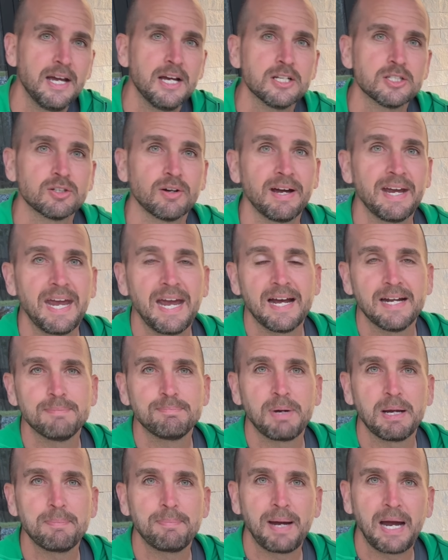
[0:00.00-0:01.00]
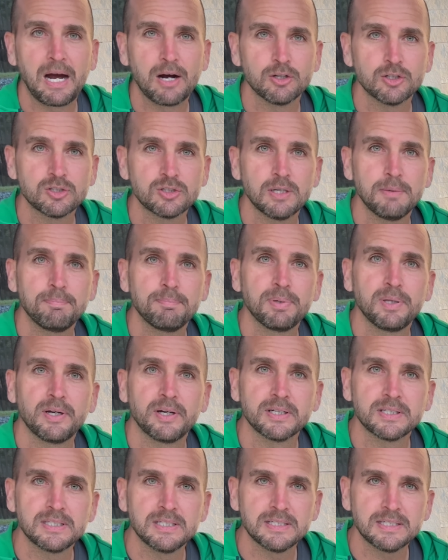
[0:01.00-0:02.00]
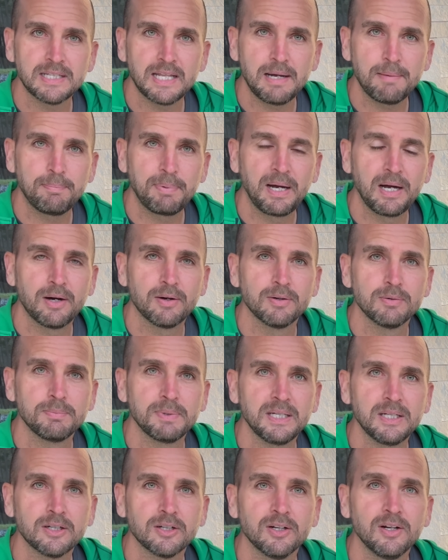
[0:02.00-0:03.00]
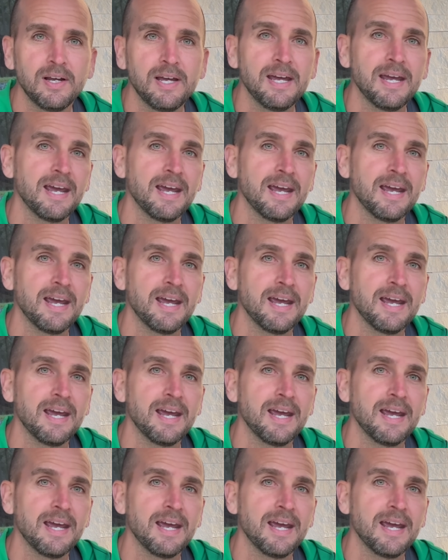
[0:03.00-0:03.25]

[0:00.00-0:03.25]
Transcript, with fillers: So I had my power strip plugged into that power meter,